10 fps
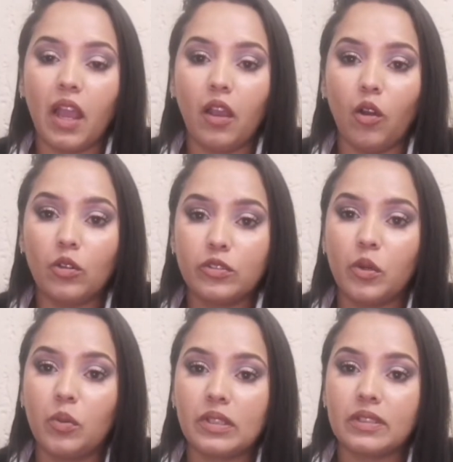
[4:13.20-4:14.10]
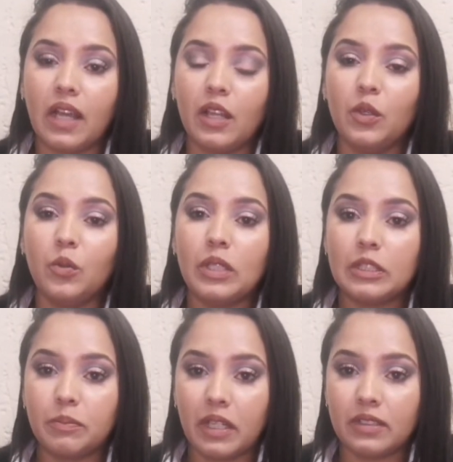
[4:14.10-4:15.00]
I also will tell you
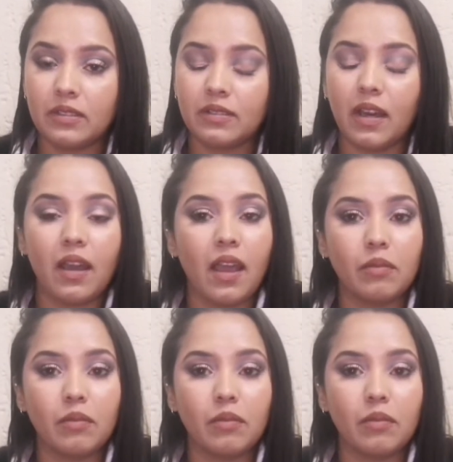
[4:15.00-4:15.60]
which brushes are